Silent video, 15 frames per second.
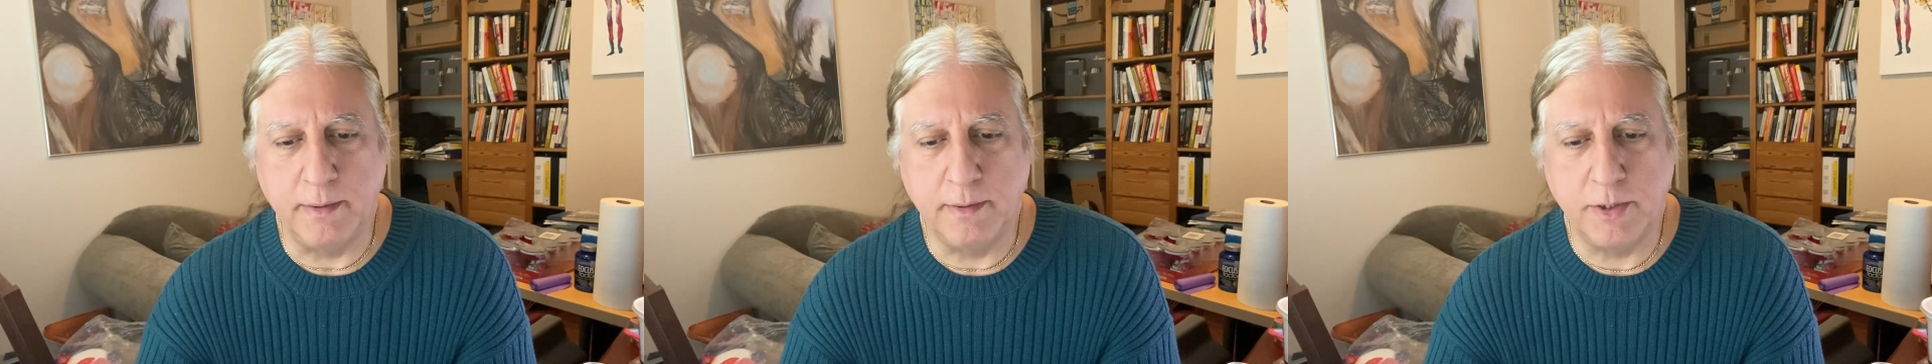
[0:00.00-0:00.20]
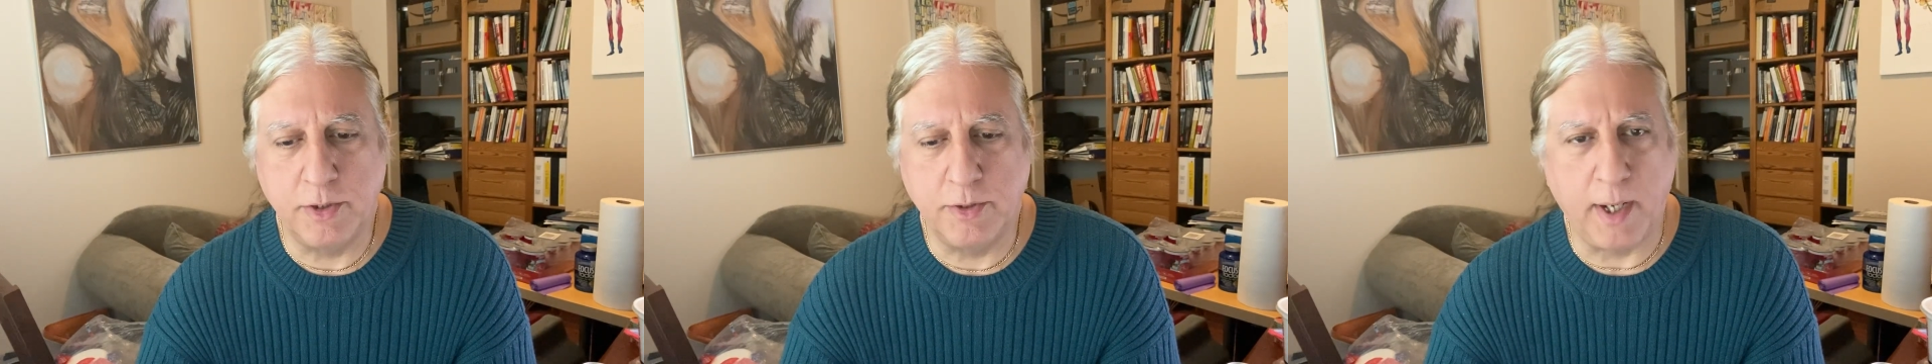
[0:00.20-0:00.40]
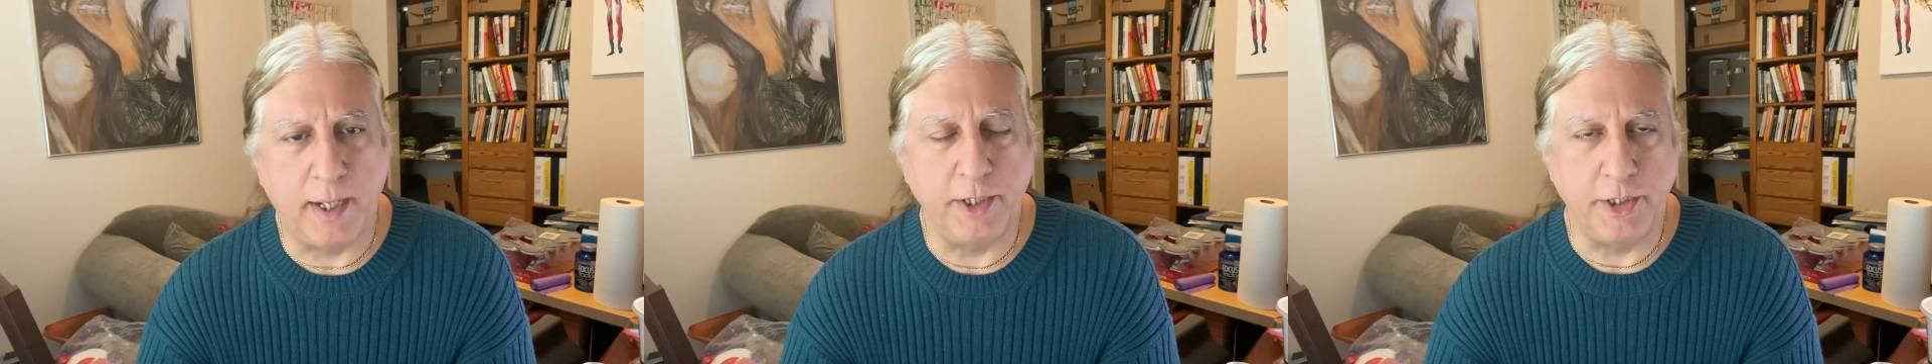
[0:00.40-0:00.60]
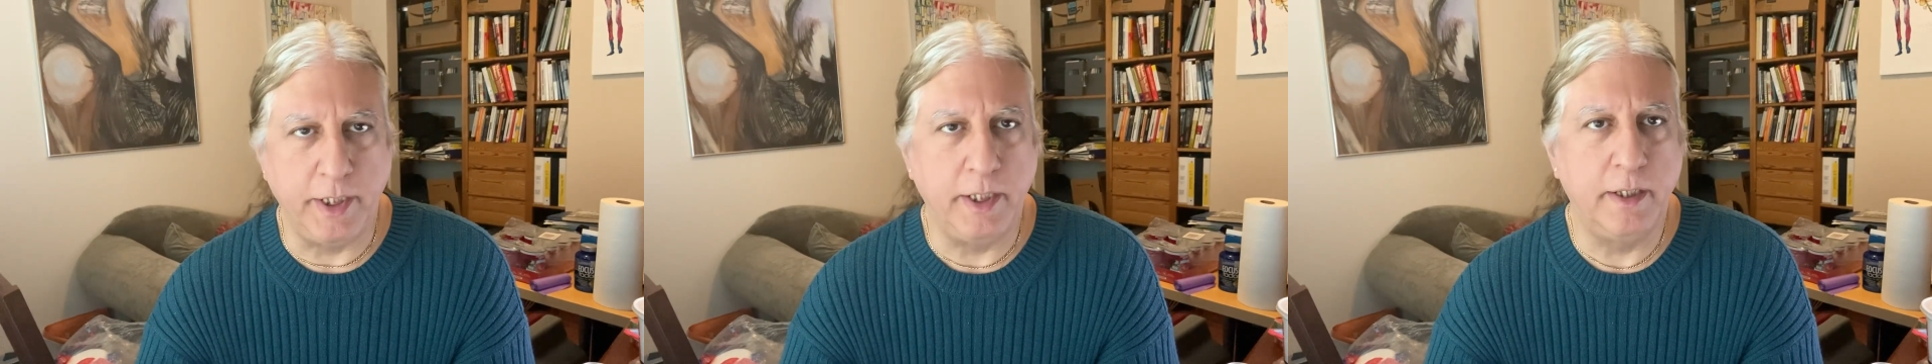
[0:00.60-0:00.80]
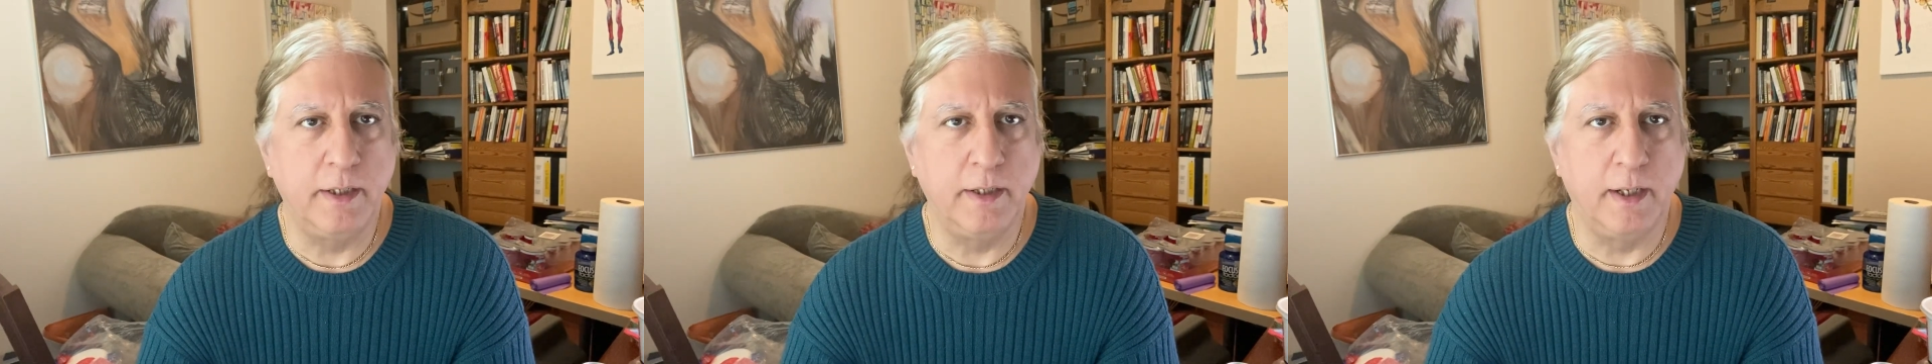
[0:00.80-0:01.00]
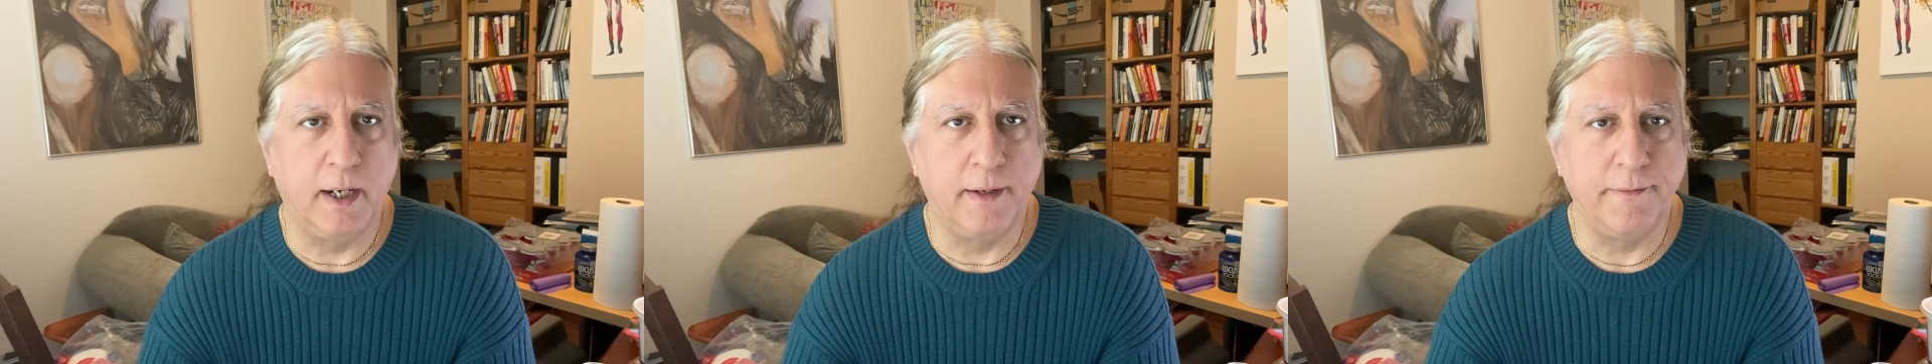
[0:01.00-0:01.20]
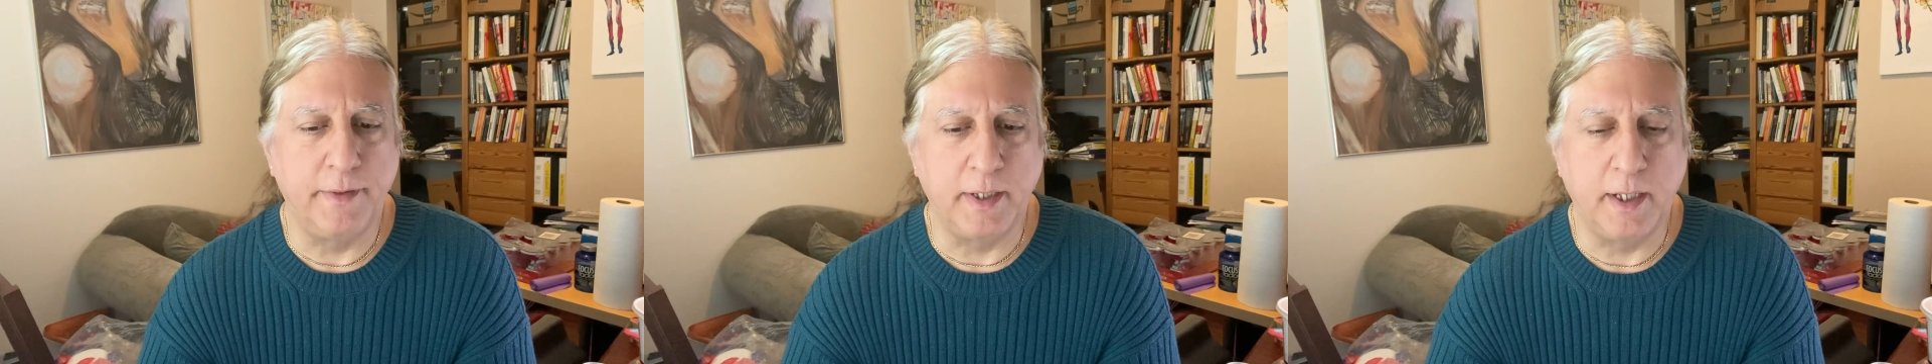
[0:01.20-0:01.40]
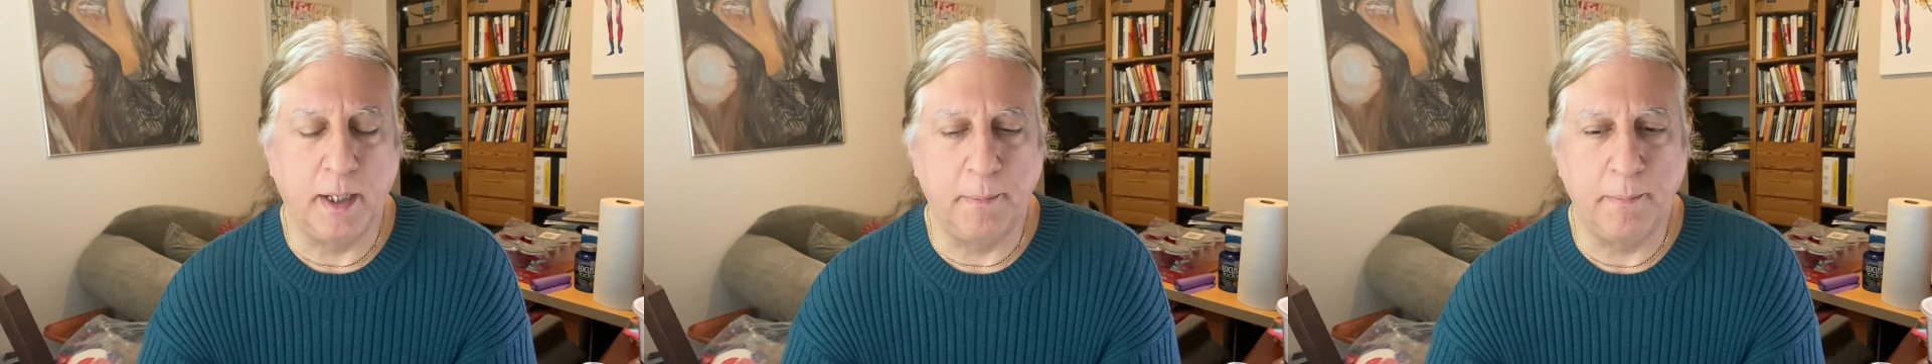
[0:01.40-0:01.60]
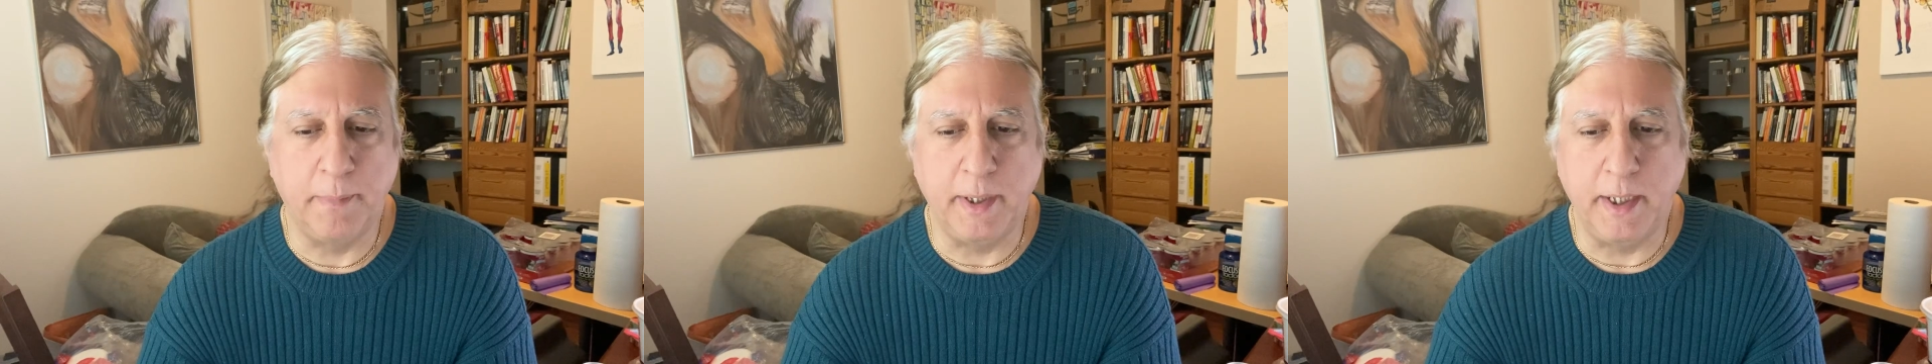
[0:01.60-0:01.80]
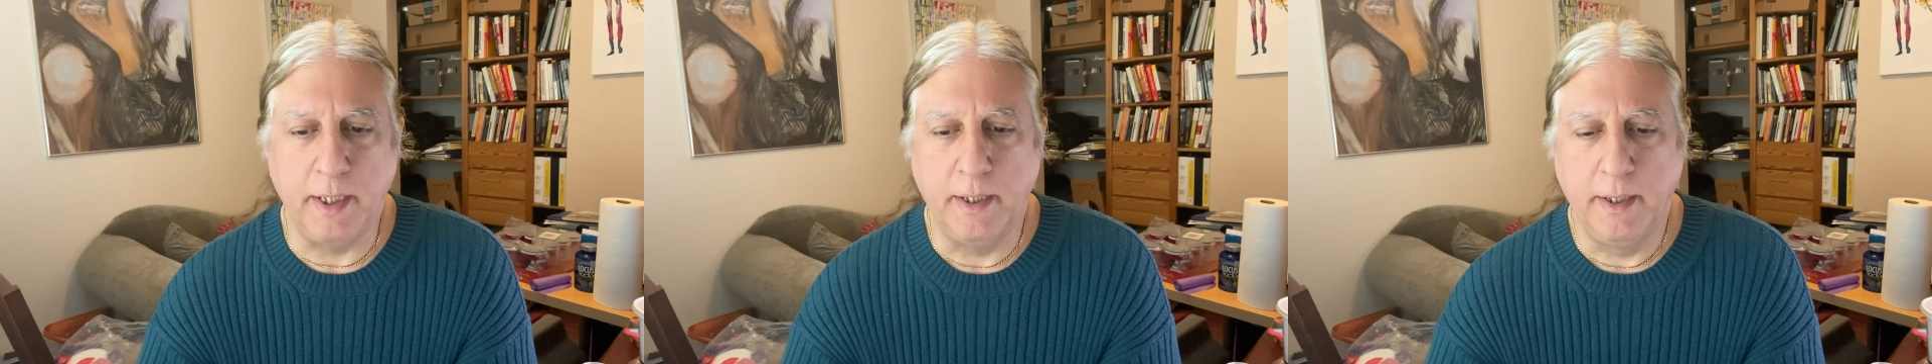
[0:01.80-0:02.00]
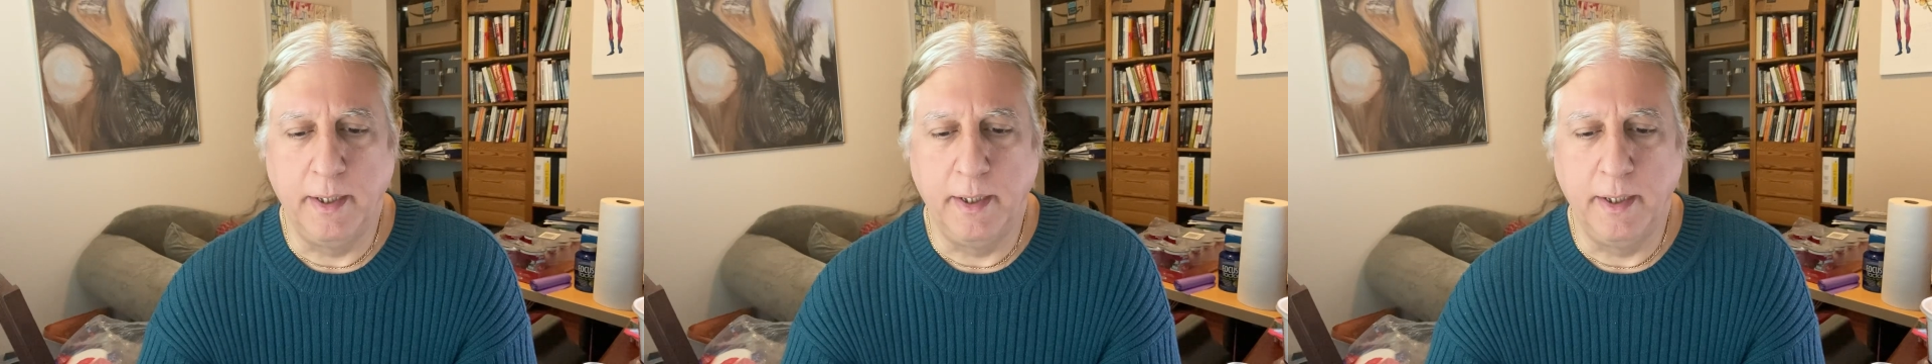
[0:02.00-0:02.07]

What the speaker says: strategy of the company.